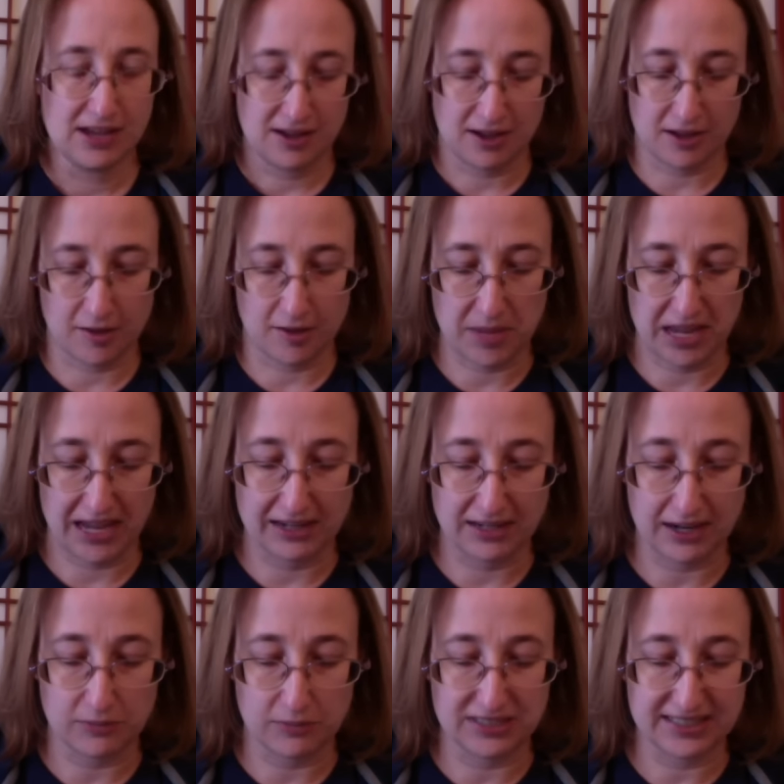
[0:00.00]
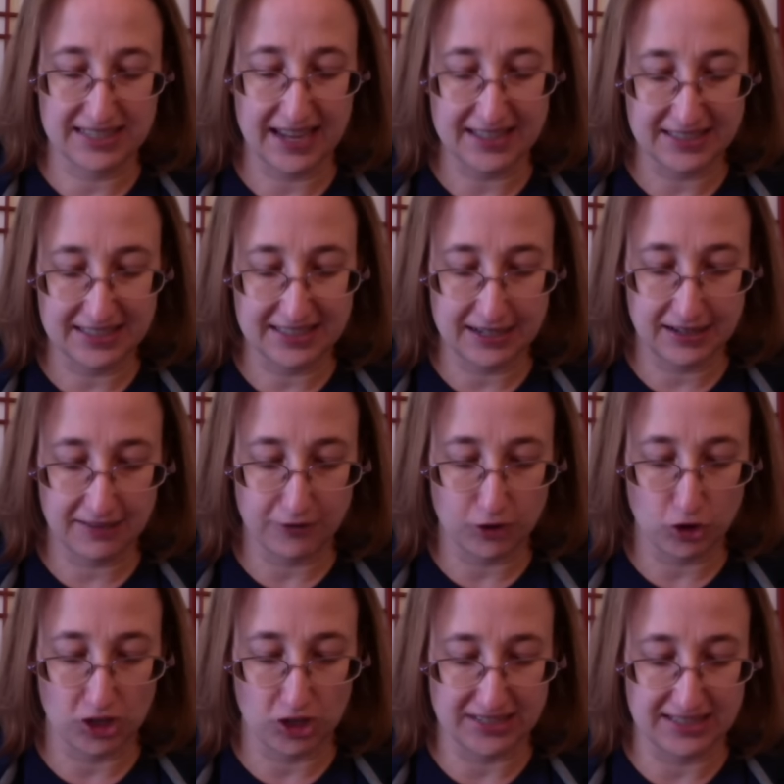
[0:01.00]
And I was test knitting for
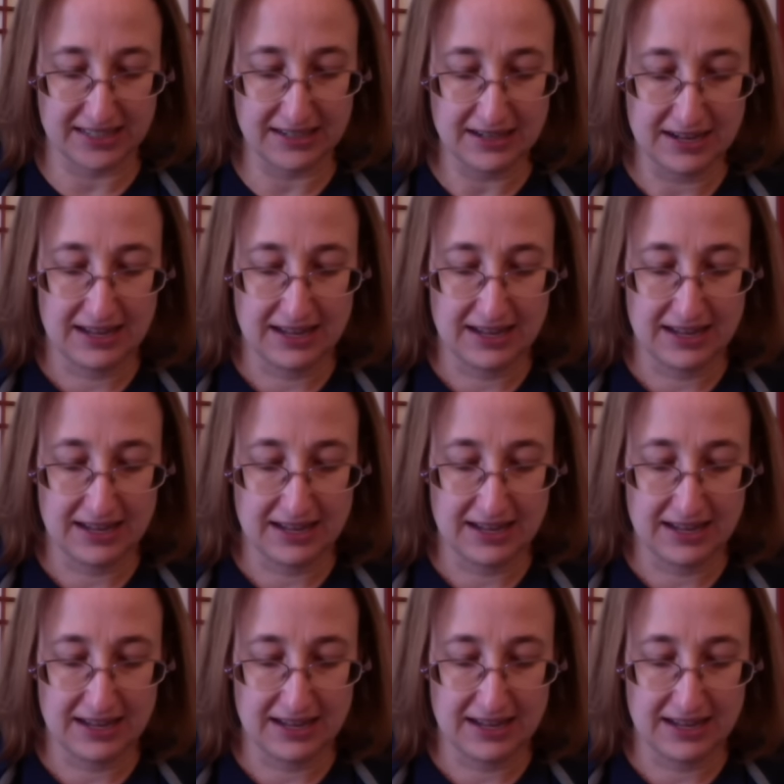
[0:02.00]
Chrissy,